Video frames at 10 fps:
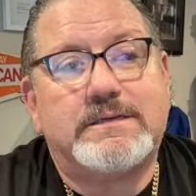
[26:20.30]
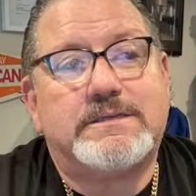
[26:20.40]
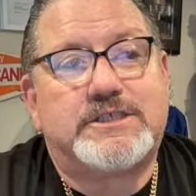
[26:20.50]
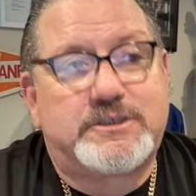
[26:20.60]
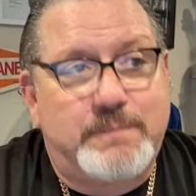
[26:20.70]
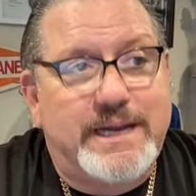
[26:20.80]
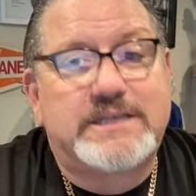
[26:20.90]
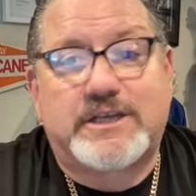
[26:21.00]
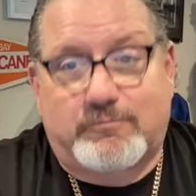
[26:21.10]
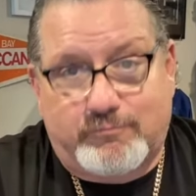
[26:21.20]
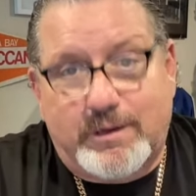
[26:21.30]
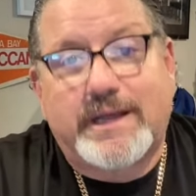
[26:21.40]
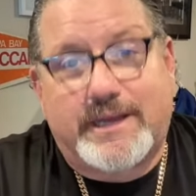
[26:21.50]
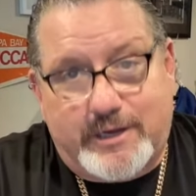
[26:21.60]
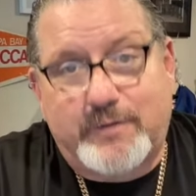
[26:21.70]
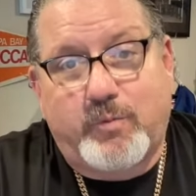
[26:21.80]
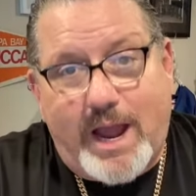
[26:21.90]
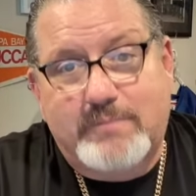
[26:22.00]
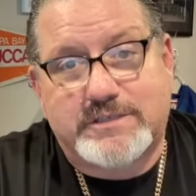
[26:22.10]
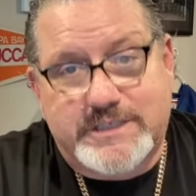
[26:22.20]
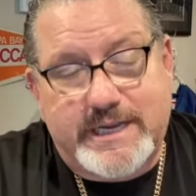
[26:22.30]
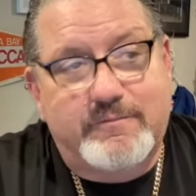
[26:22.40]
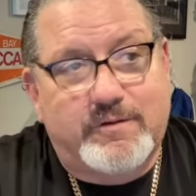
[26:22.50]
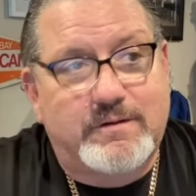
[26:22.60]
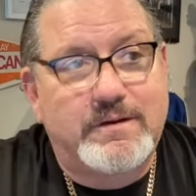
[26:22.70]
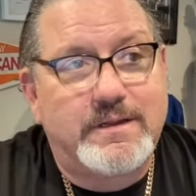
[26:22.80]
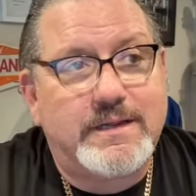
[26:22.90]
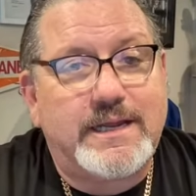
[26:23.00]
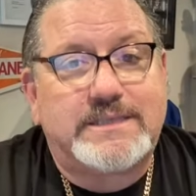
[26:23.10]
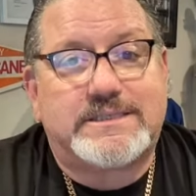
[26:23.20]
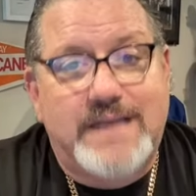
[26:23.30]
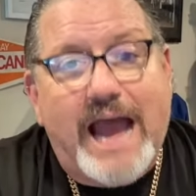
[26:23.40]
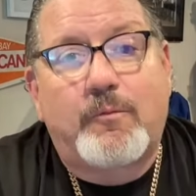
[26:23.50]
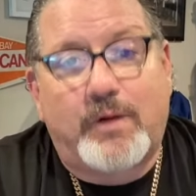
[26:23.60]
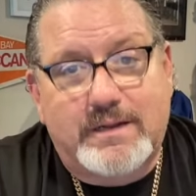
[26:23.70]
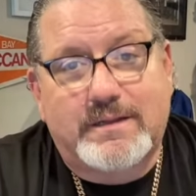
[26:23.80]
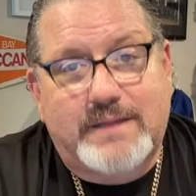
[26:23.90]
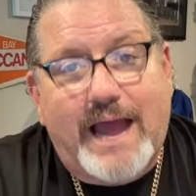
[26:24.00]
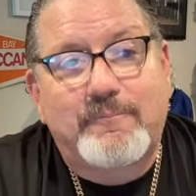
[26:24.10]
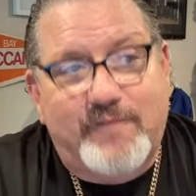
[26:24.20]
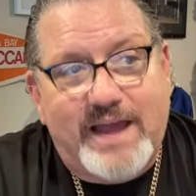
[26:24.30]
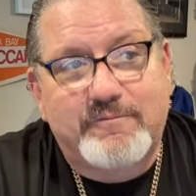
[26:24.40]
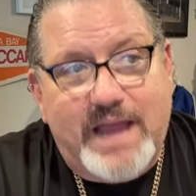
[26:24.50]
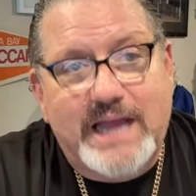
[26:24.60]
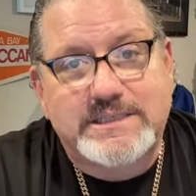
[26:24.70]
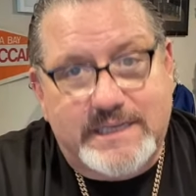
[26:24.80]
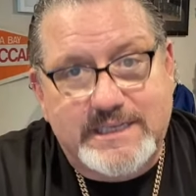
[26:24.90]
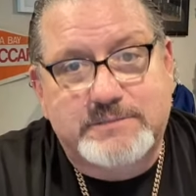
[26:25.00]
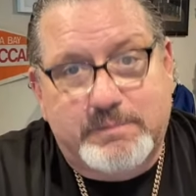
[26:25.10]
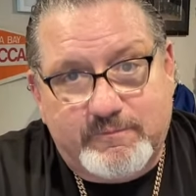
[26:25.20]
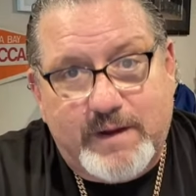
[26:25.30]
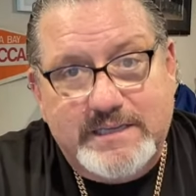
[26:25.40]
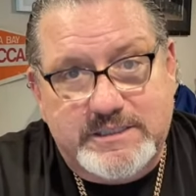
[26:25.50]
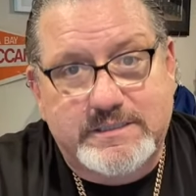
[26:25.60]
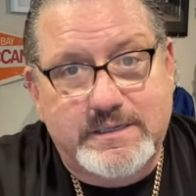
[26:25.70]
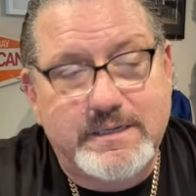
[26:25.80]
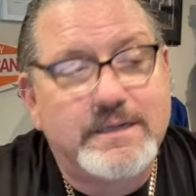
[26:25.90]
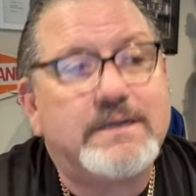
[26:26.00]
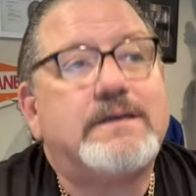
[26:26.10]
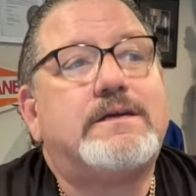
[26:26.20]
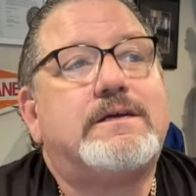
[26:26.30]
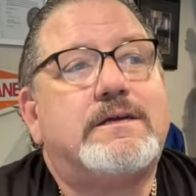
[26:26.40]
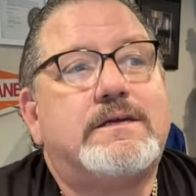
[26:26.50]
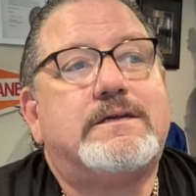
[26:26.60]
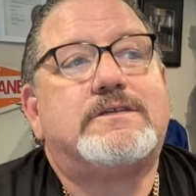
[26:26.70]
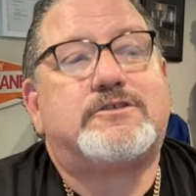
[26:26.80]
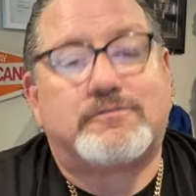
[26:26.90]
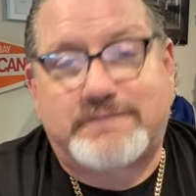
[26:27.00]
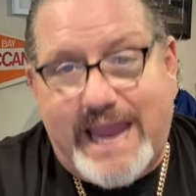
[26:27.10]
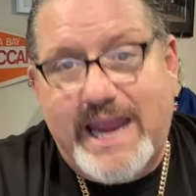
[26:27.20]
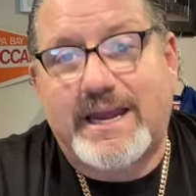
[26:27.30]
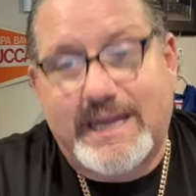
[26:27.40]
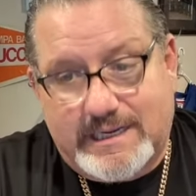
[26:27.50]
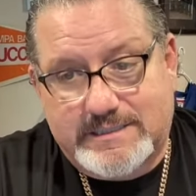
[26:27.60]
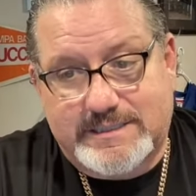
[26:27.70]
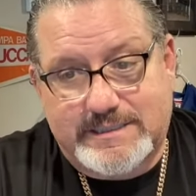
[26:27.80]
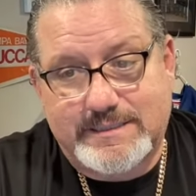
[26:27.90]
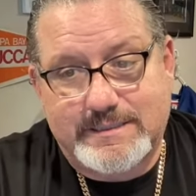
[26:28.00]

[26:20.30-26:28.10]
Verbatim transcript: Smitty's a really good wide receiver. He's not one of the top five guys at his profession. Surtain is.